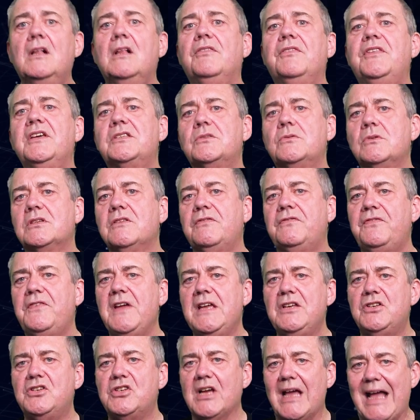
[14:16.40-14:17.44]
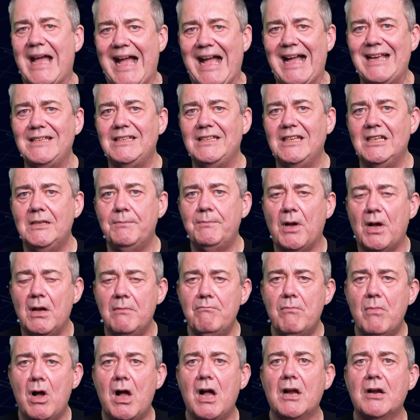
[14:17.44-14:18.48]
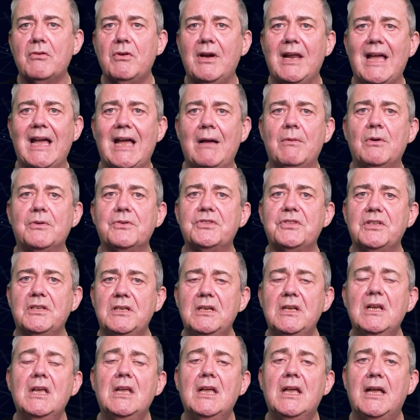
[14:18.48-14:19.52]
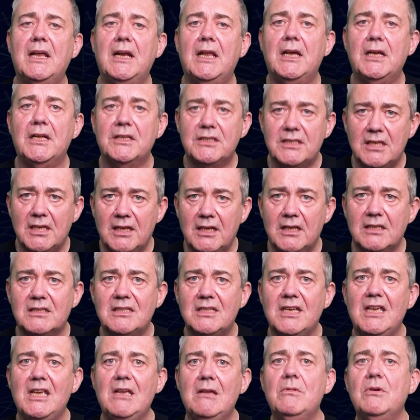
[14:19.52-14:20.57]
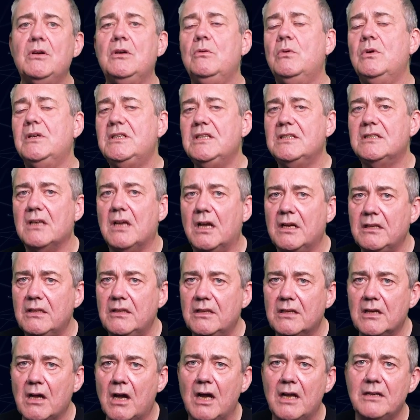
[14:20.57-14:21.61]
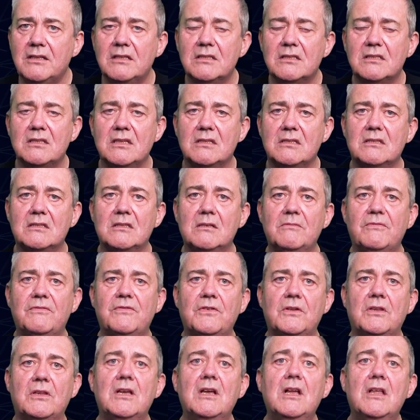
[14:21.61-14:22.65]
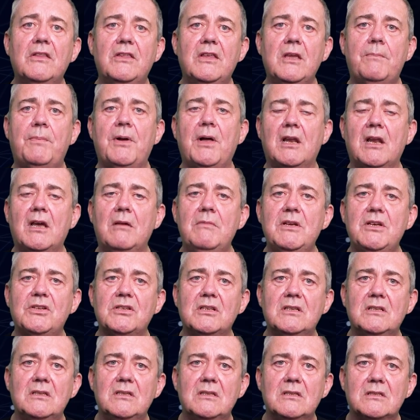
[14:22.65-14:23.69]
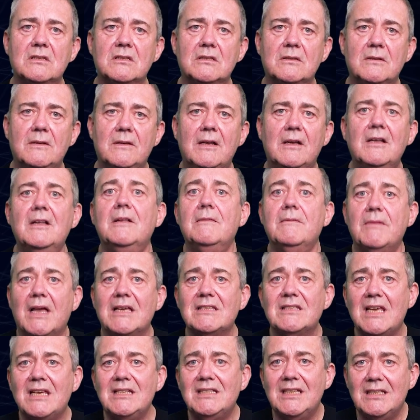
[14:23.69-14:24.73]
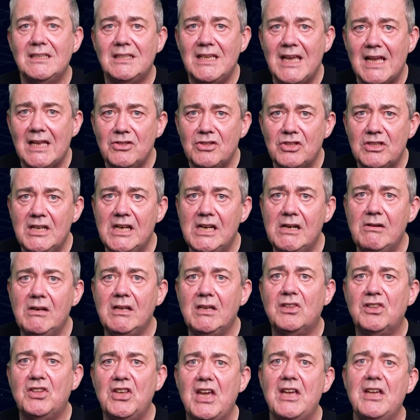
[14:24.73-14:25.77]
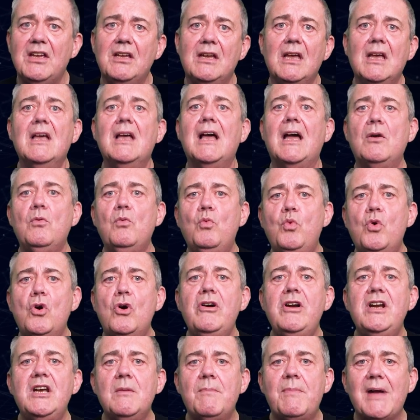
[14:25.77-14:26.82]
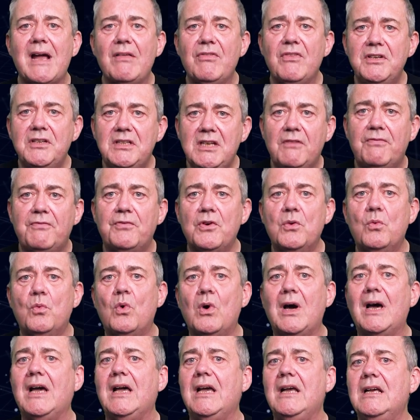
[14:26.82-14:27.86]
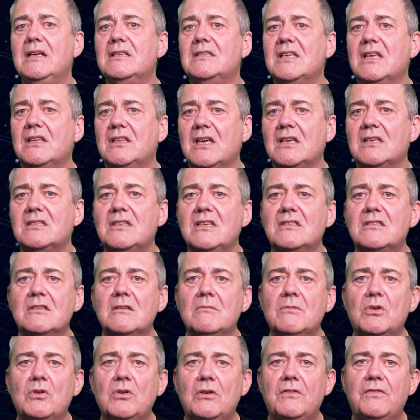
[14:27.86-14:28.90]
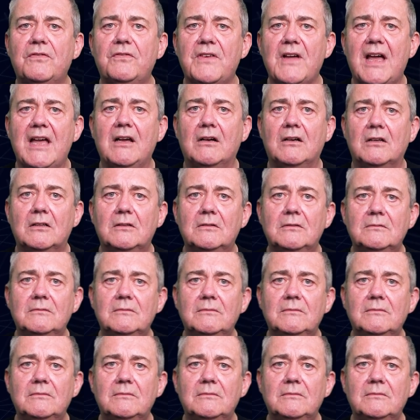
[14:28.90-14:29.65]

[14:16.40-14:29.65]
This was a feature added by Margaret Hamilton and her team who were designing the guidance system for the Apollo missions. As they did the engineering thing and worried about the different ways that their system could fail.